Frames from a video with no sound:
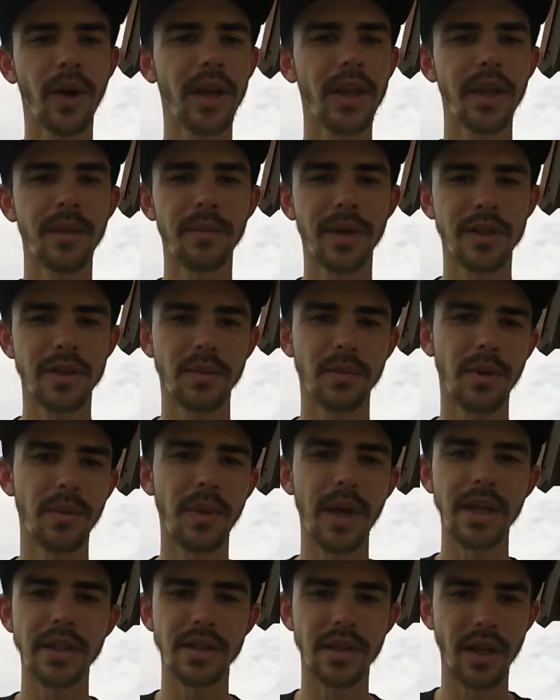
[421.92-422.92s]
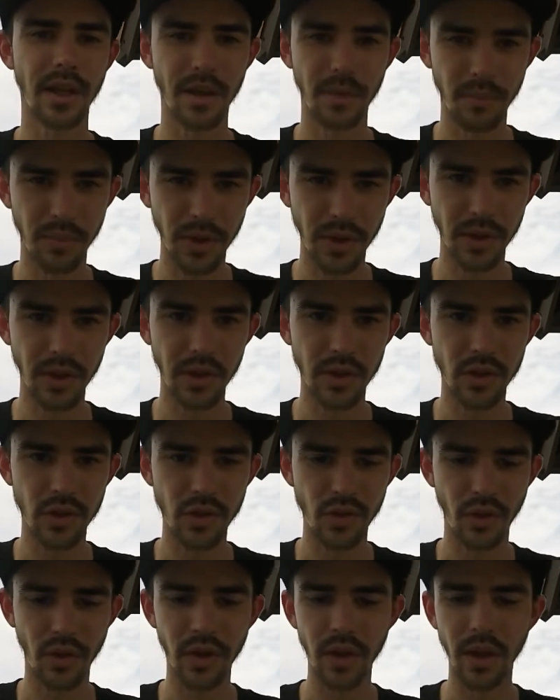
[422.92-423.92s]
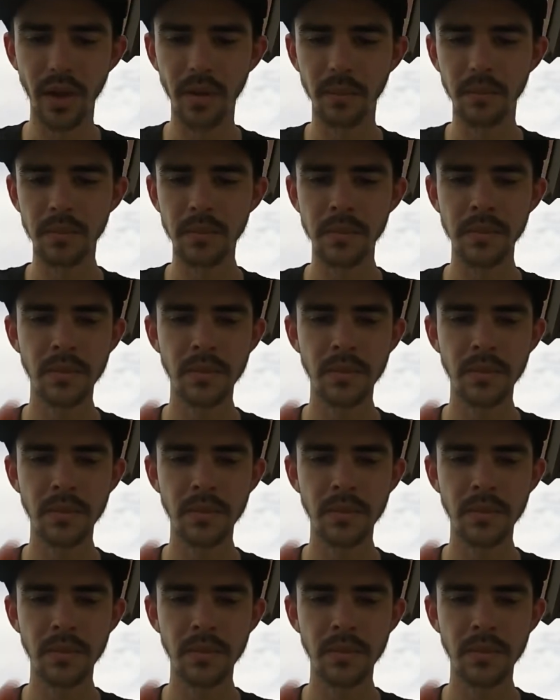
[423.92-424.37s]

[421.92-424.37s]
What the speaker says: They mess up the baits, they completely destroy them.